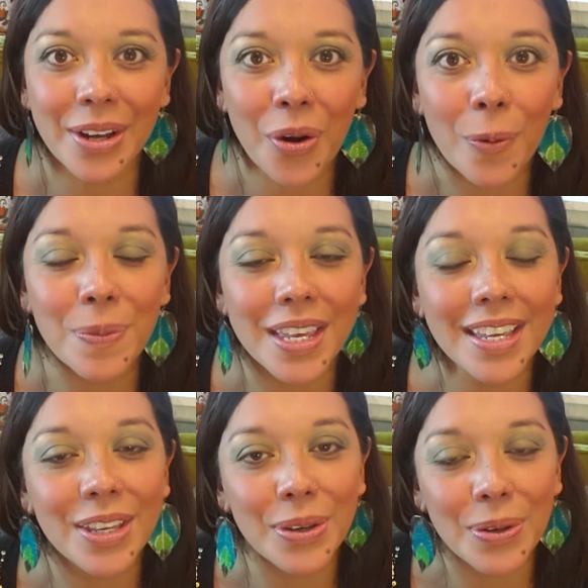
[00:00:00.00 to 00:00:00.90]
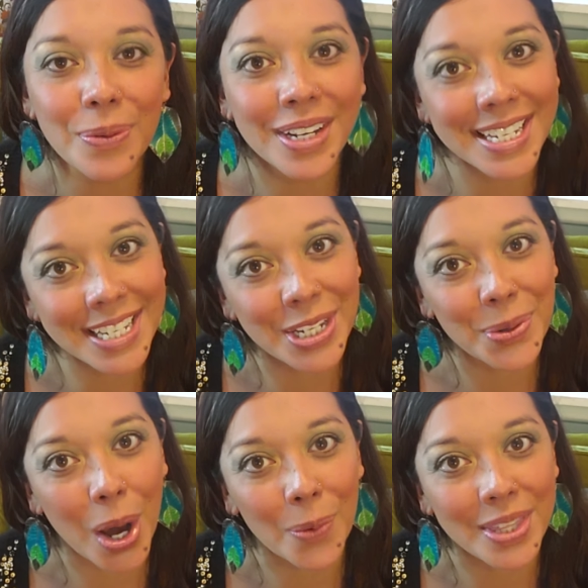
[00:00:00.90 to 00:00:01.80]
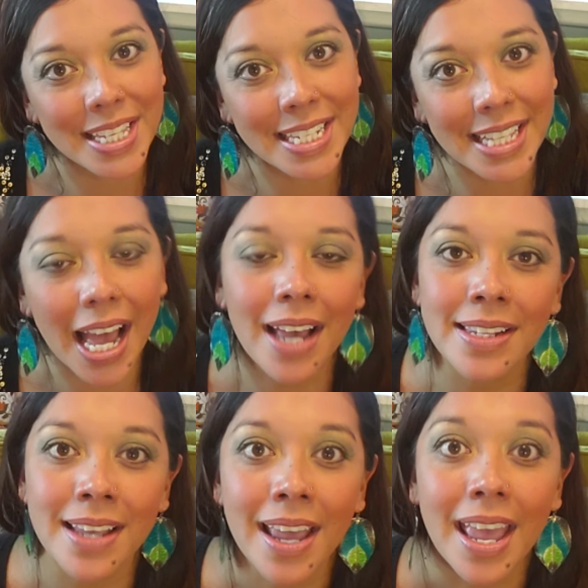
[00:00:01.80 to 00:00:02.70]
I hope that you will continue on with this class